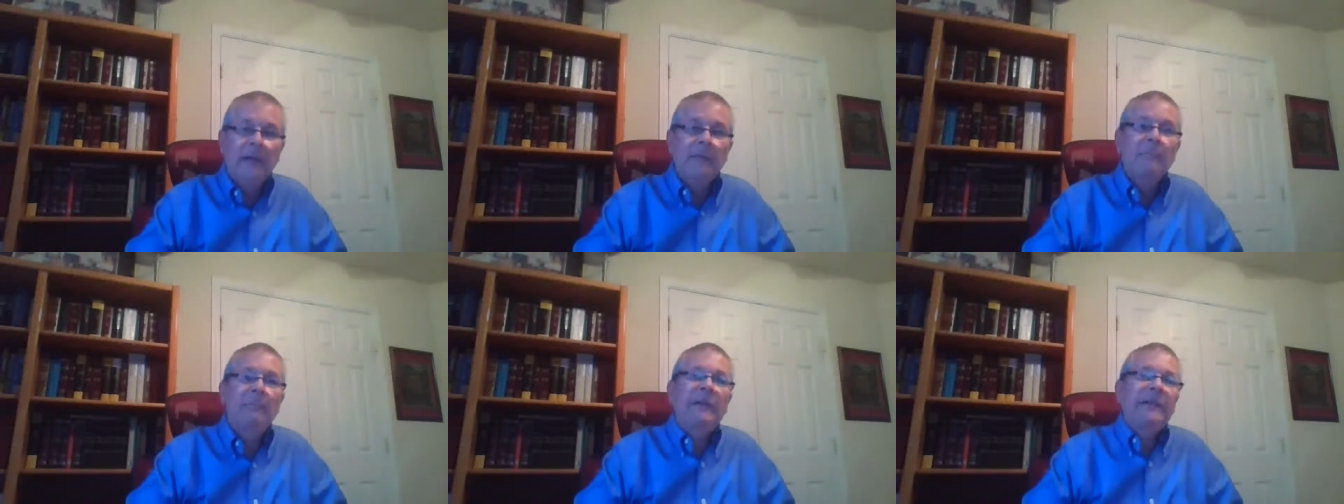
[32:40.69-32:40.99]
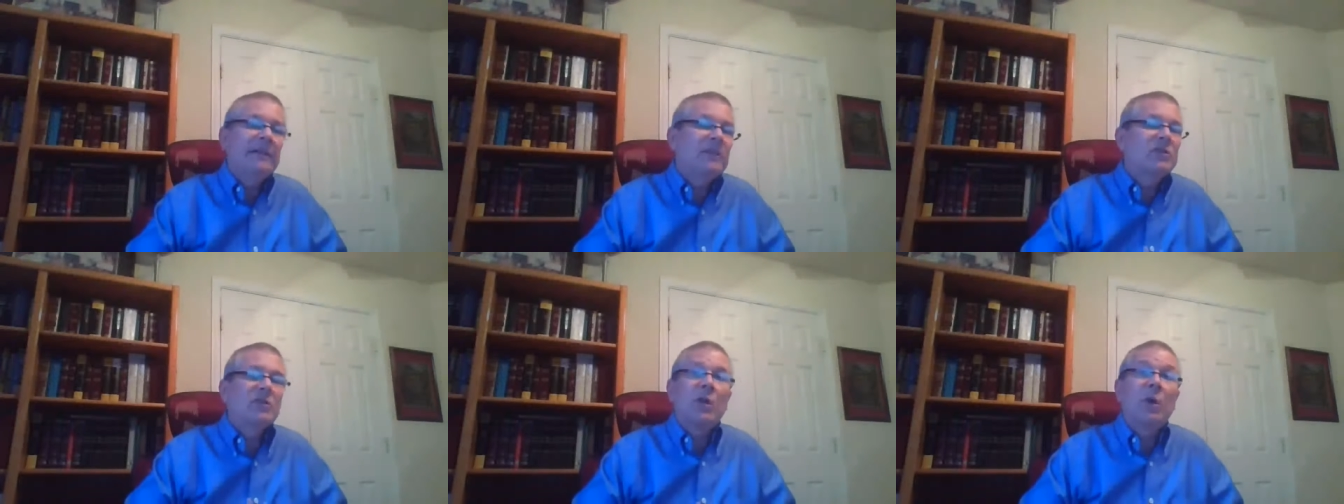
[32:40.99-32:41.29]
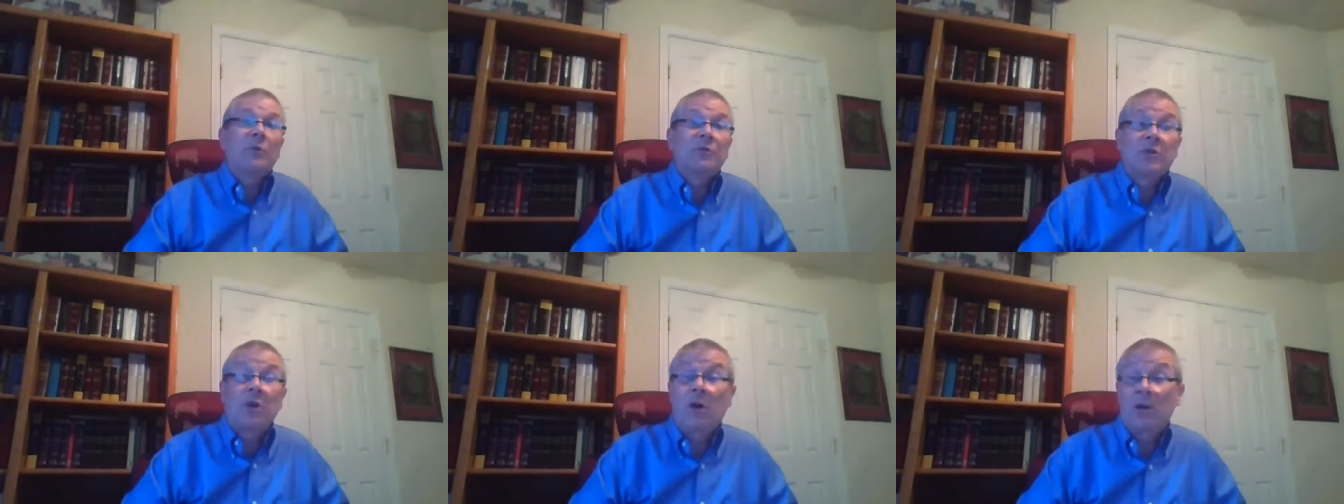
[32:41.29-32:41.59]
But this
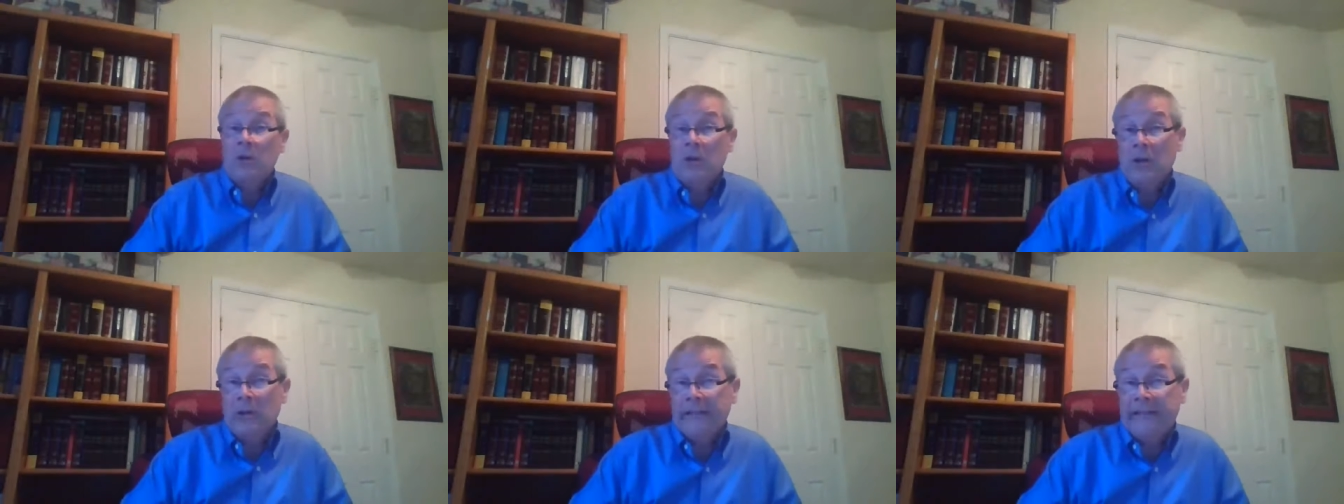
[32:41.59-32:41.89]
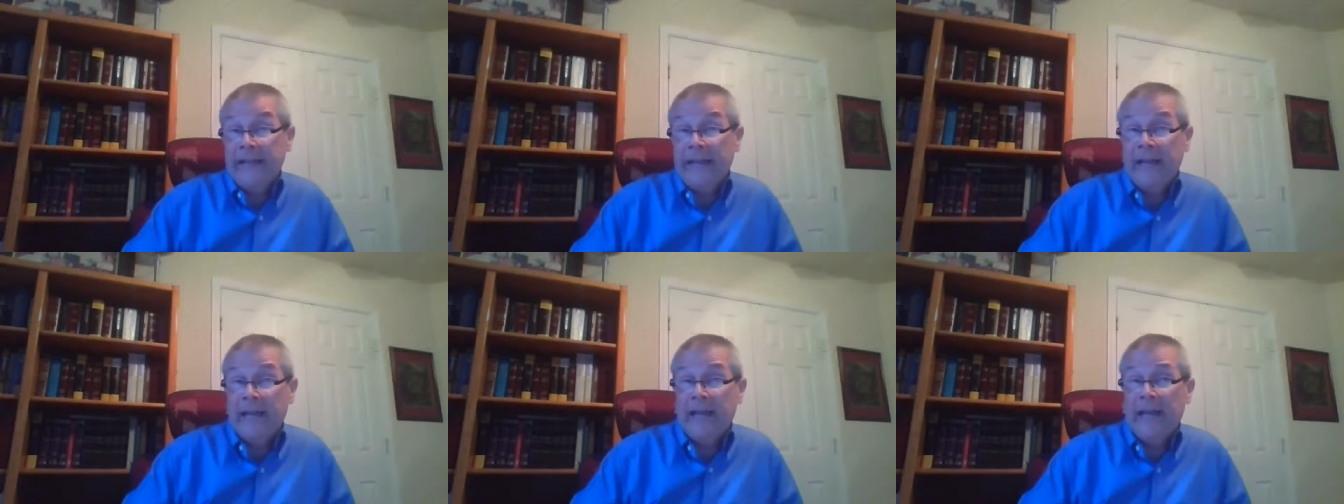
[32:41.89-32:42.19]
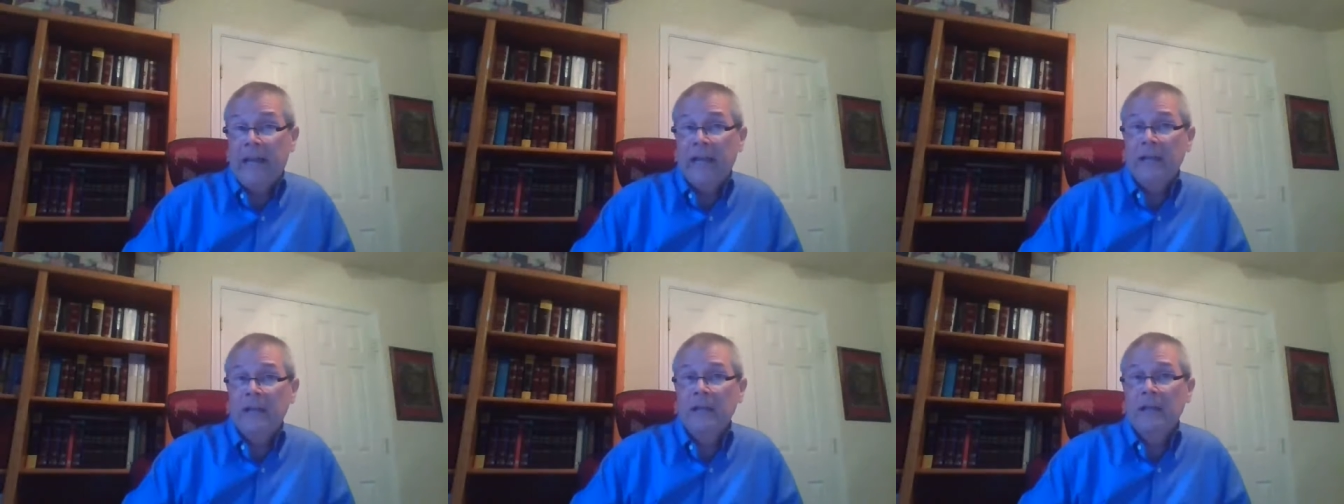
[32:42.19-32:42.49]
goes on all
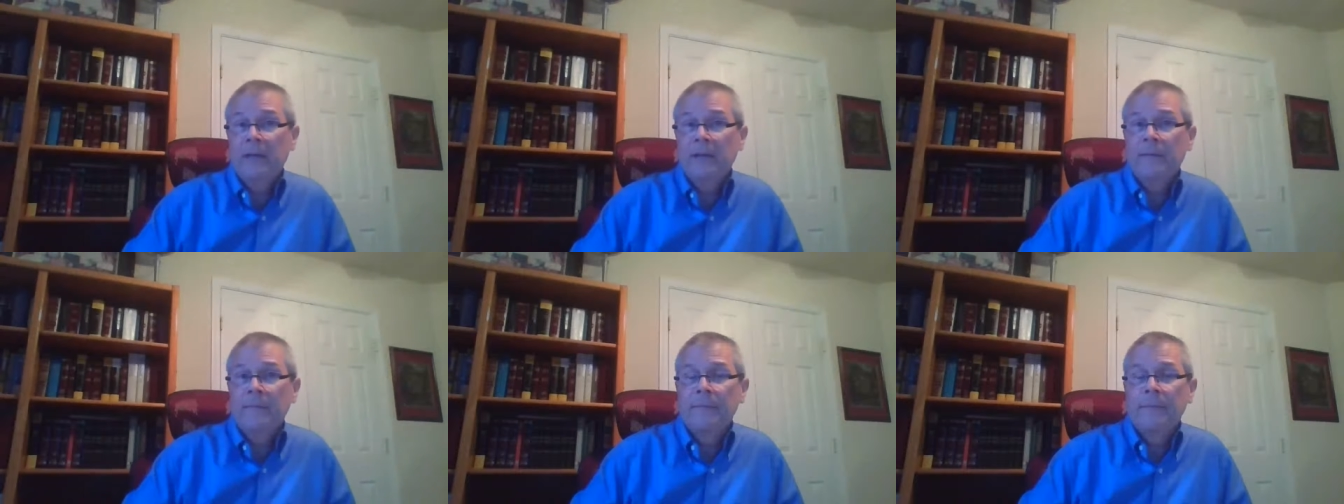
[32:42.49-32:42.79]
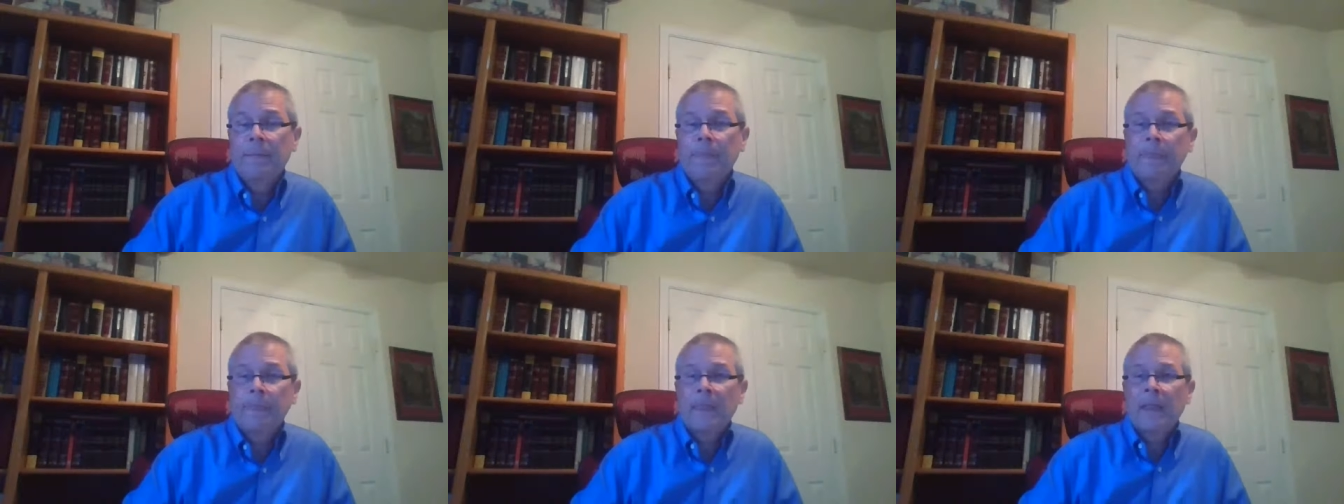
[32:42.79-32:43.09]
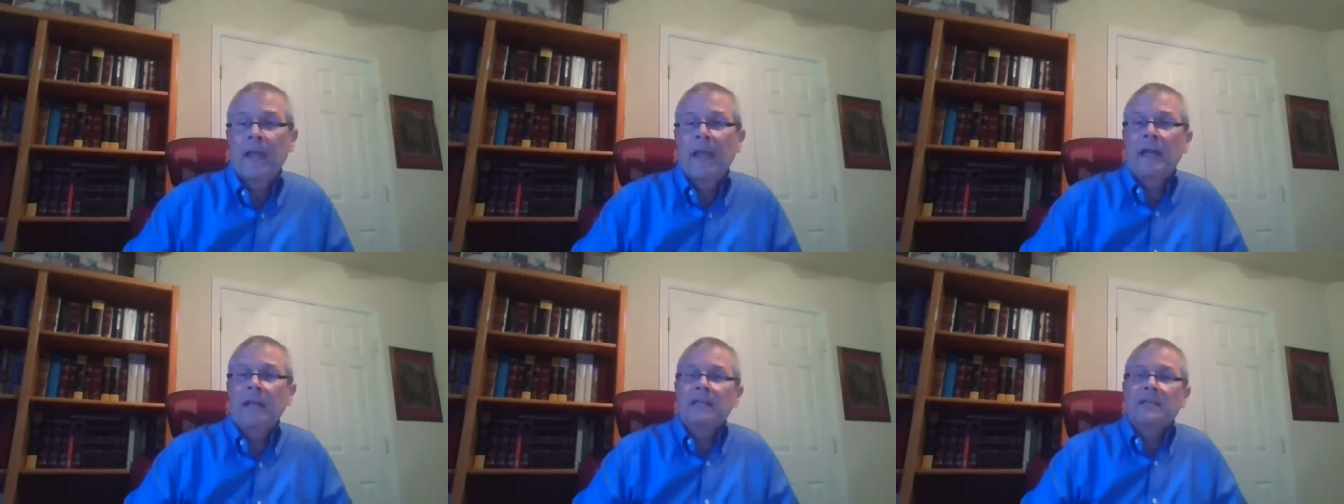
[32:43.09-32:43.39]
day.
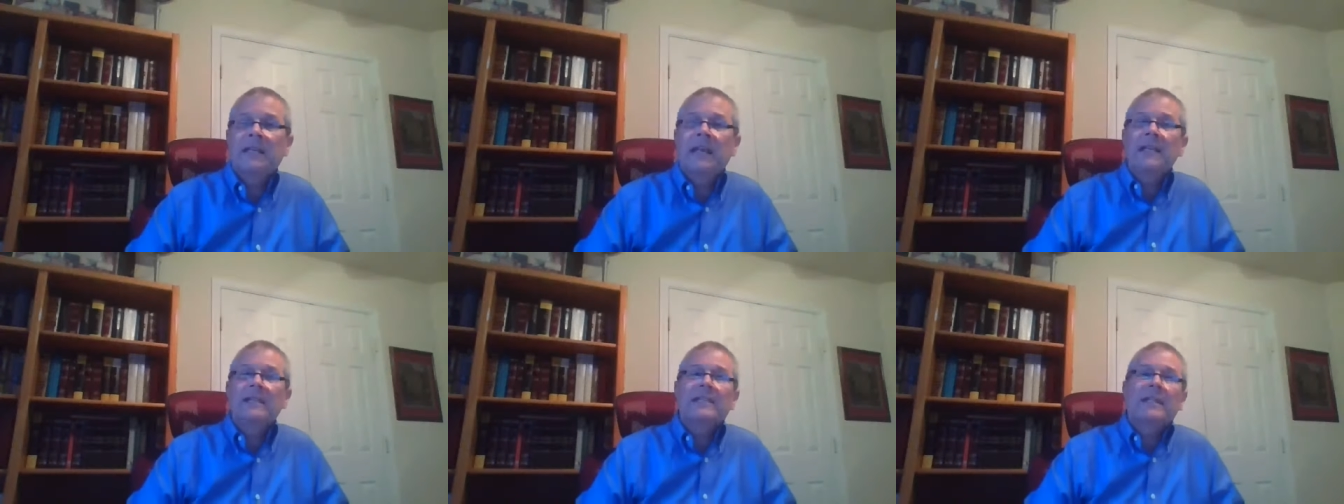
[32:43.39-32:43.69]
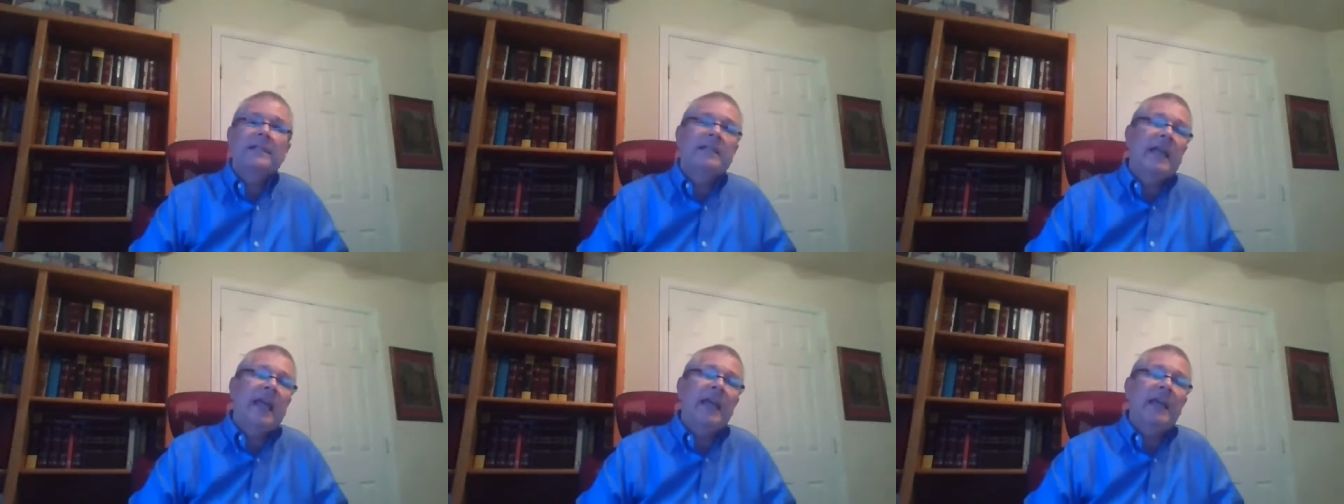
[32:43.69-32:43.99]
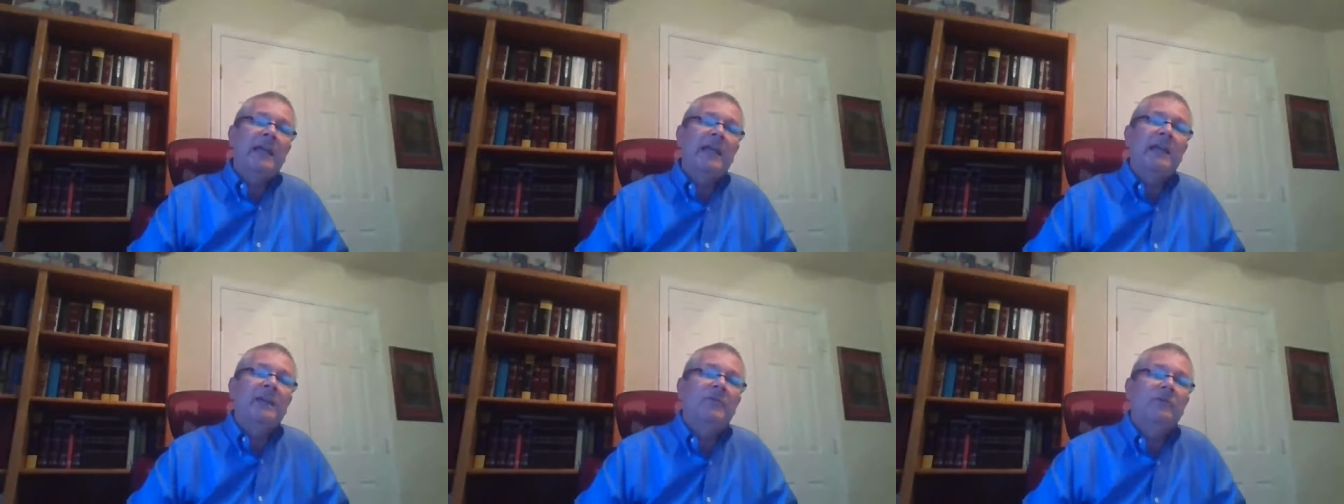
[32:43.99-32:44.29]
And it says the
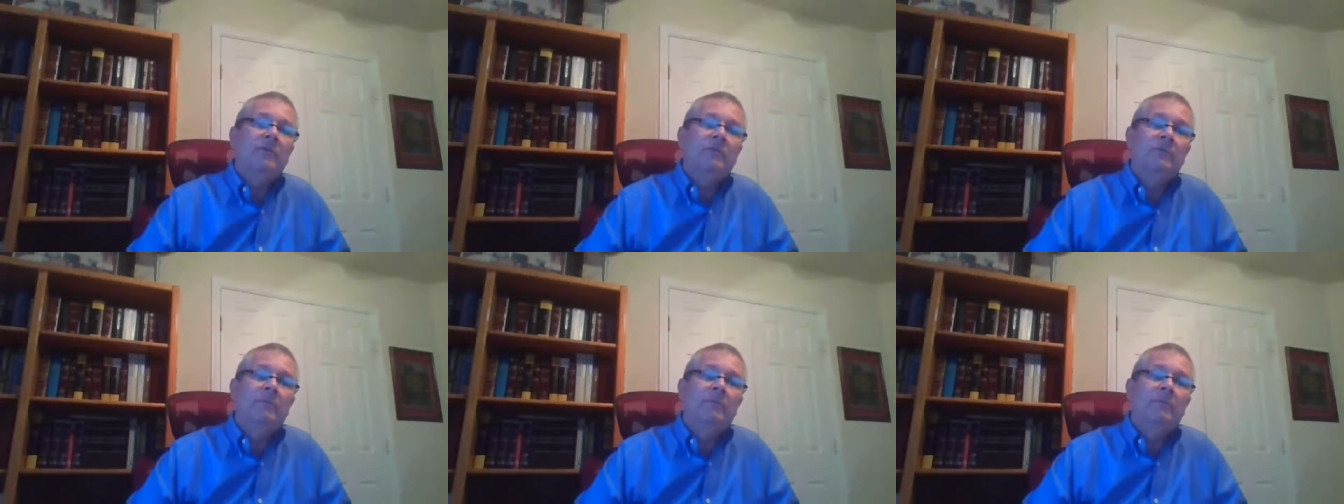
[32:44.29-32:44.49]
day